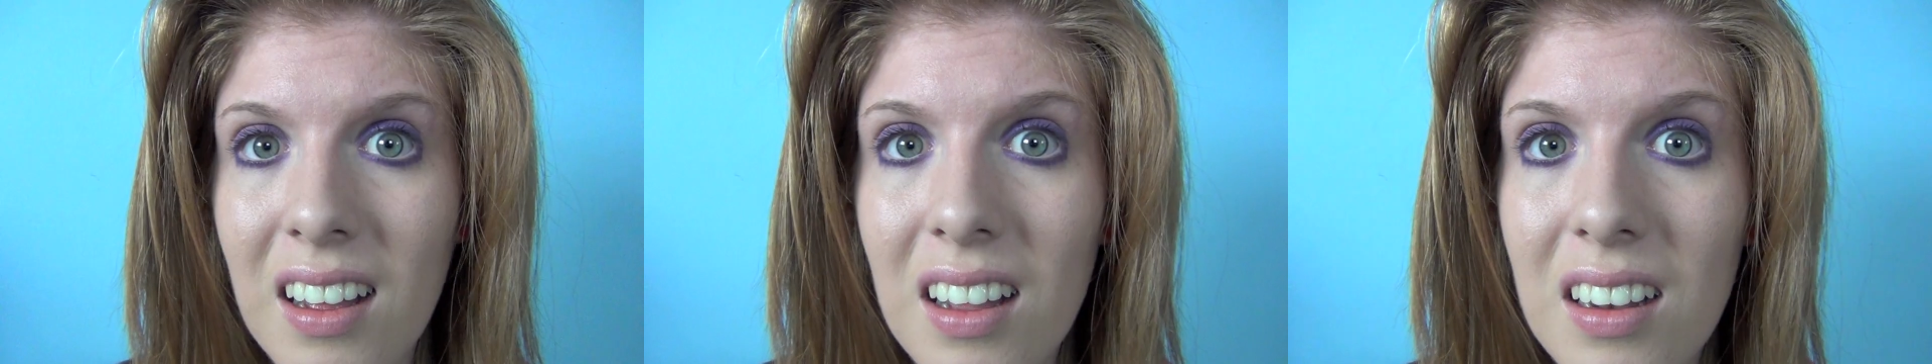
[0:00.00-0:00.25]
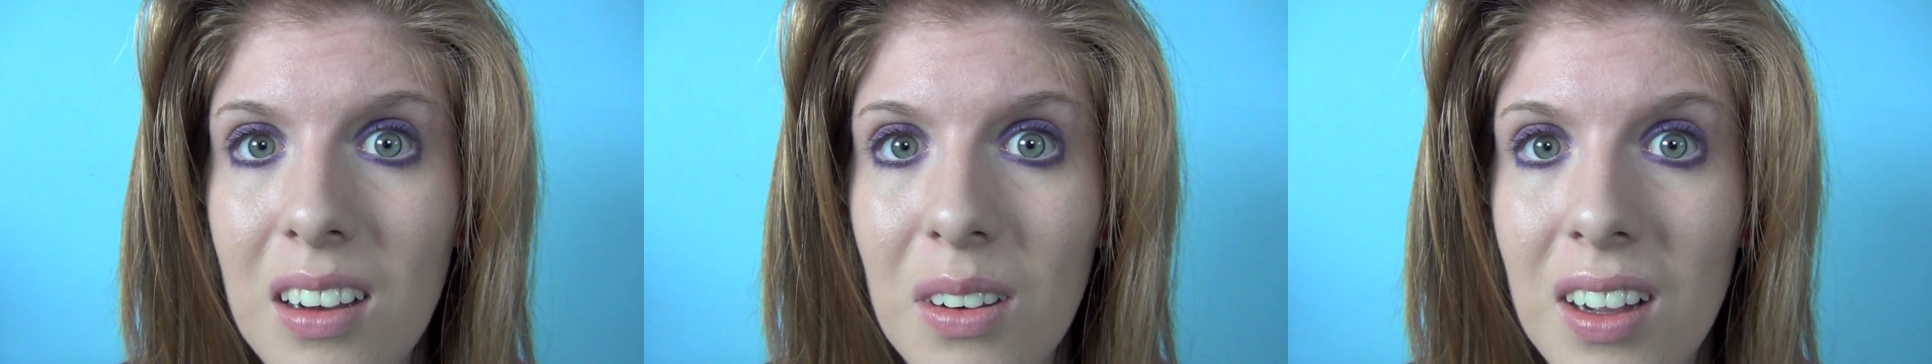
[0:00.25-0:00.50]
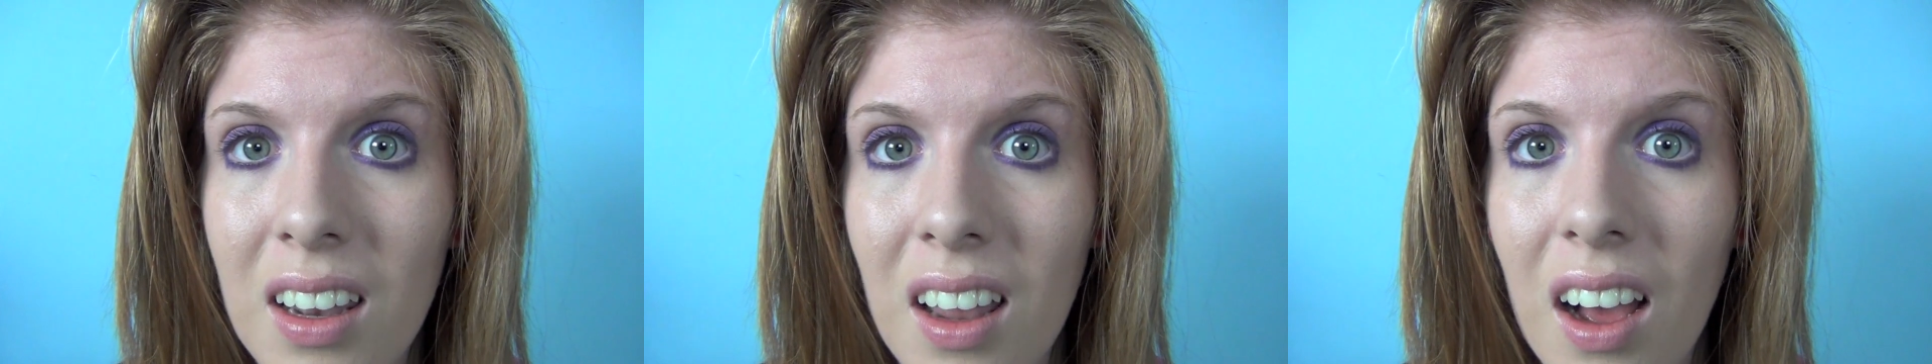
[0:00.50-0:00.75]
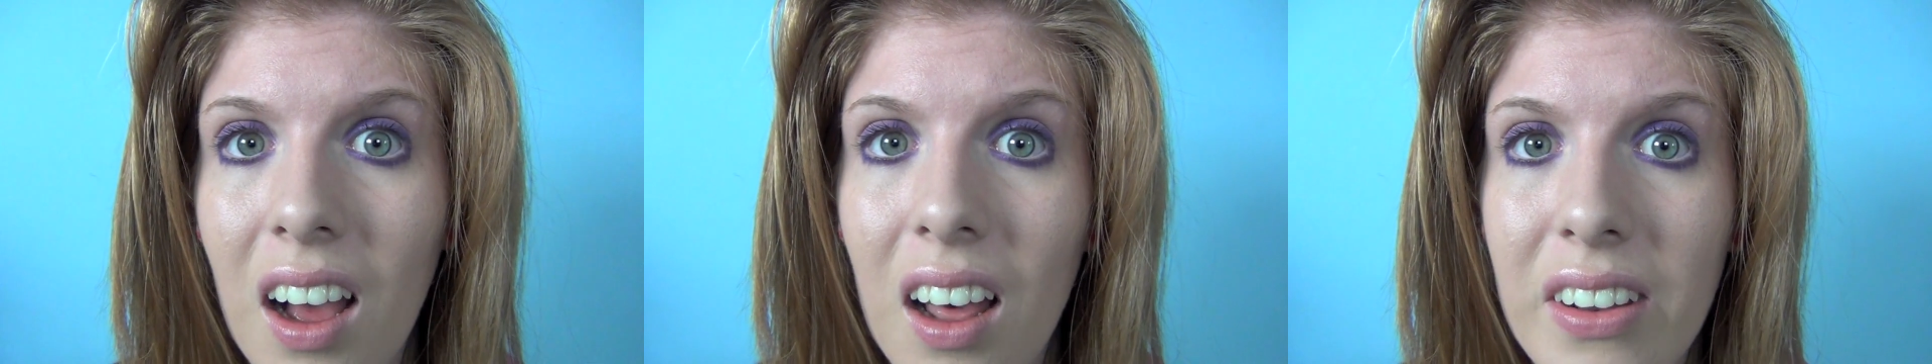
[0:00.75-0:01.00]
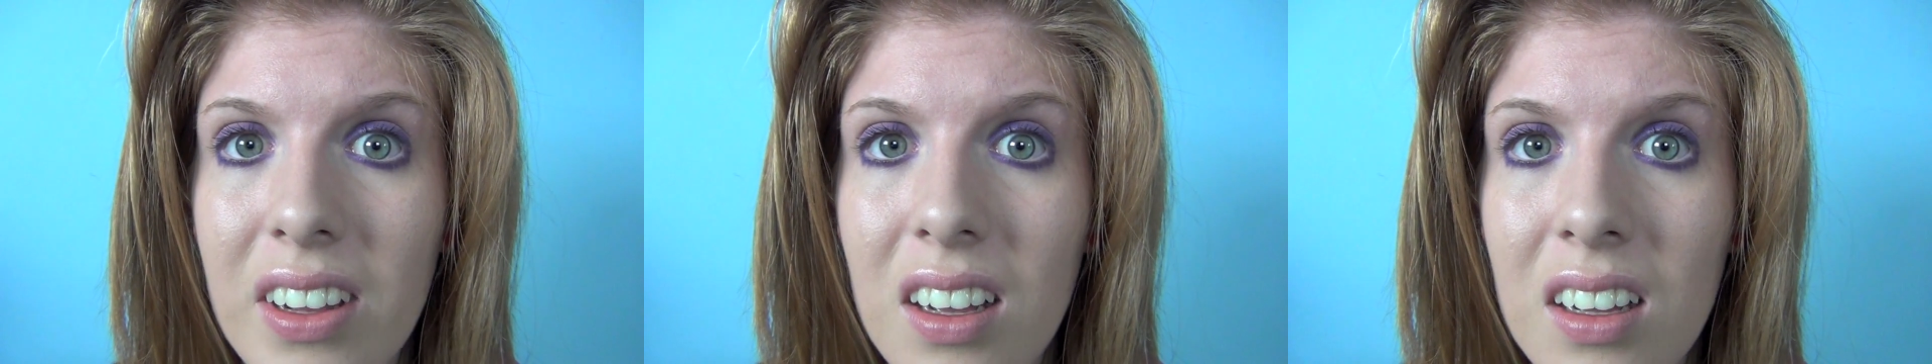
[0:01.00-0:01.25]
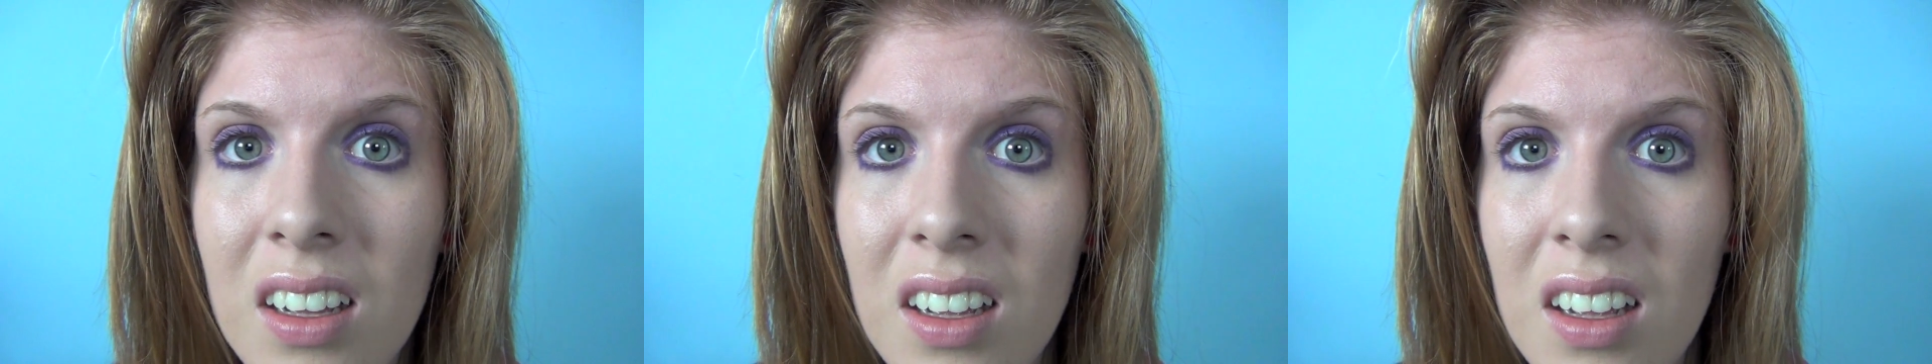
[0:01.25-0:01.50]
"Hello,
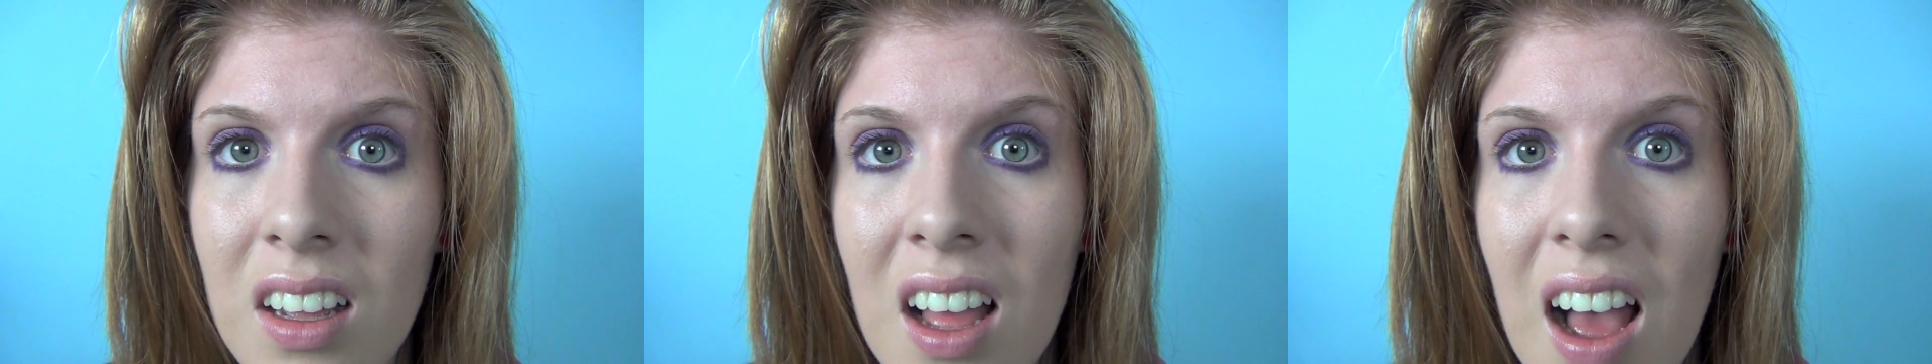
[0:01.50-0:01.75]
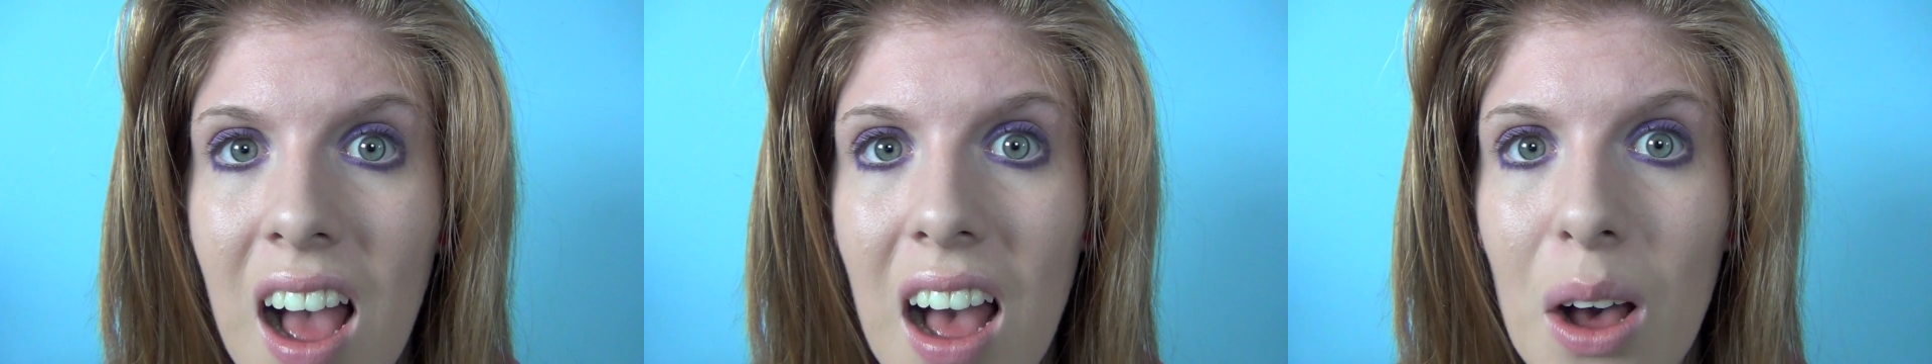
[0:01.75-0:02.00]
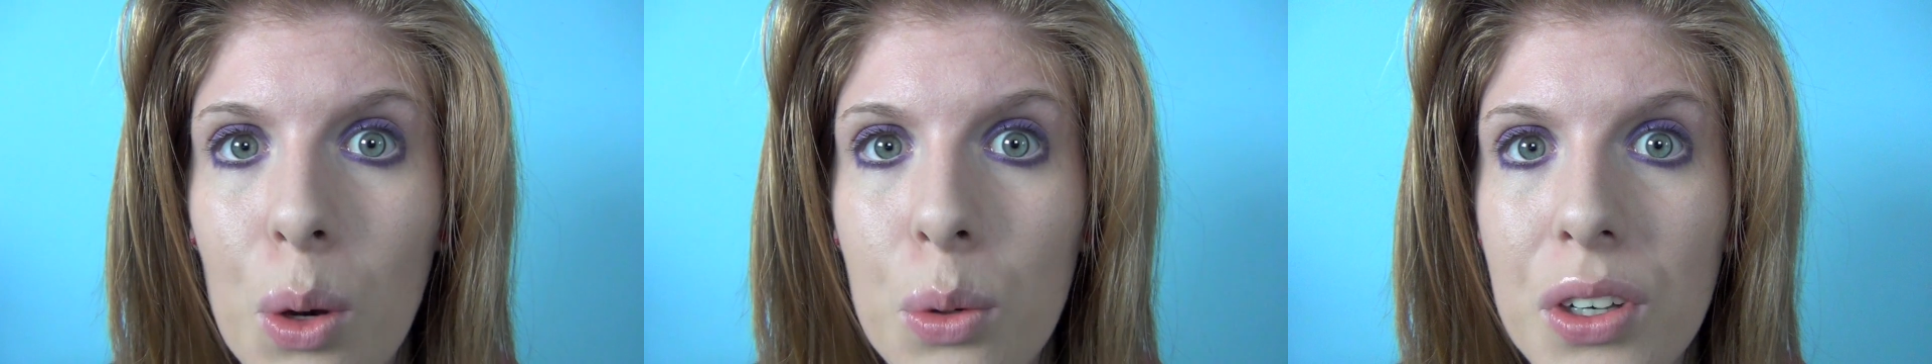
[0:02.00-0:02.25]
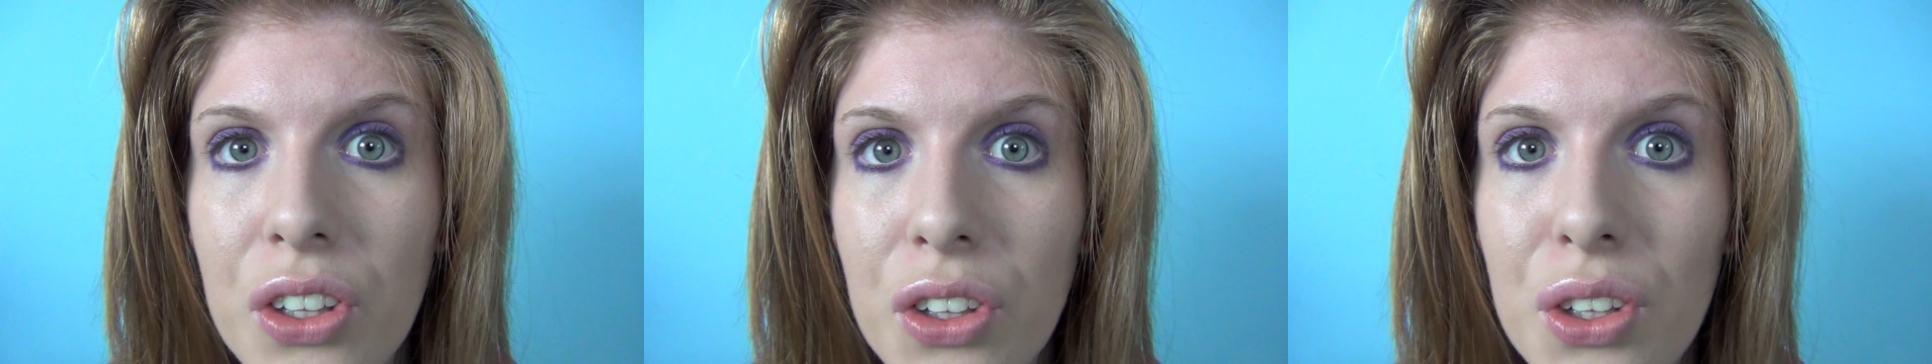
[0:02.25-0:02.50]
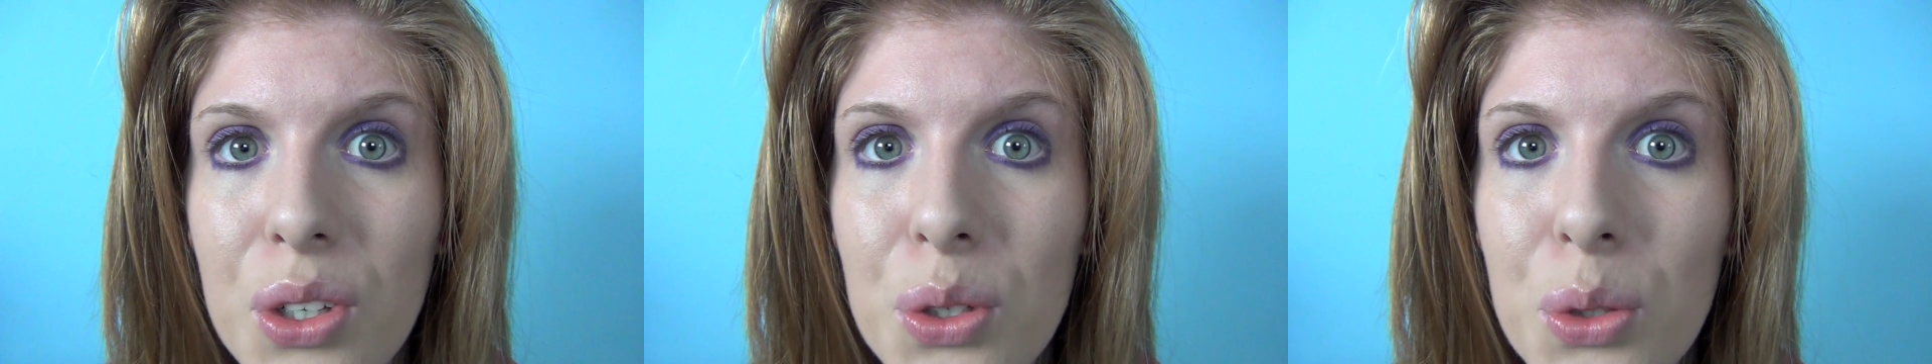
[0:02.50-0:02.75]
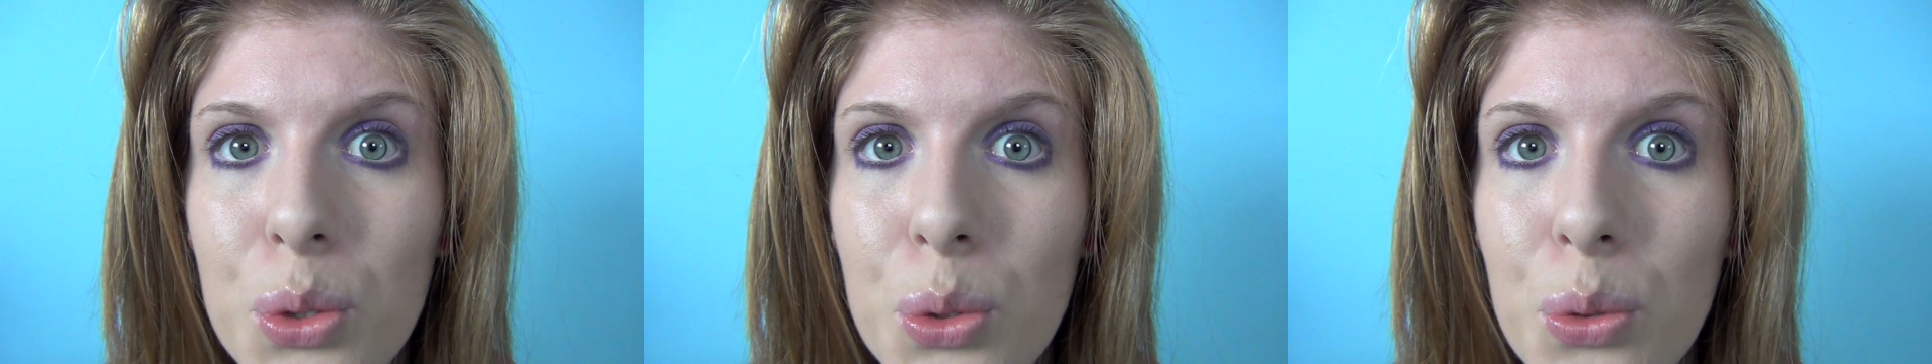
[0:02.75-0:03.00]
Alana. How are
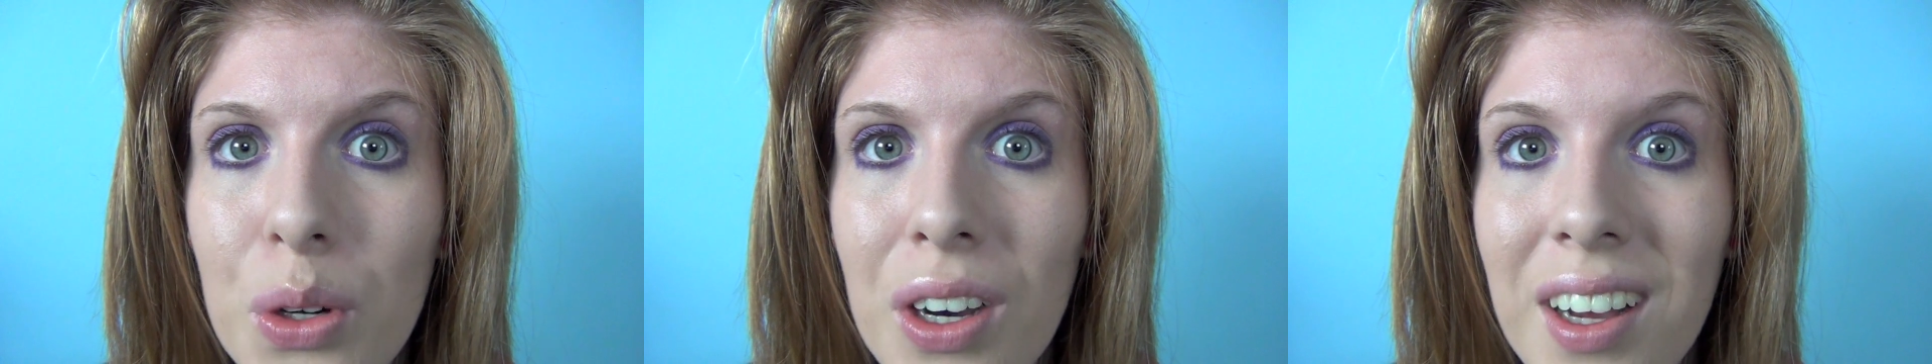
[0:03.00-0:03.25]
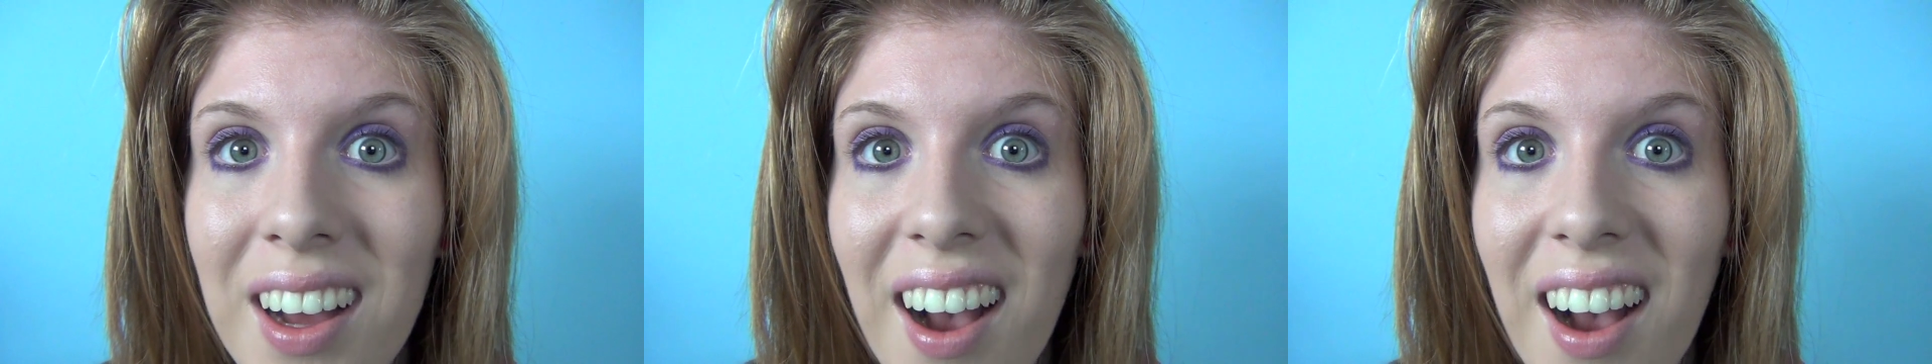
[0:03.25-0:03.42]
you?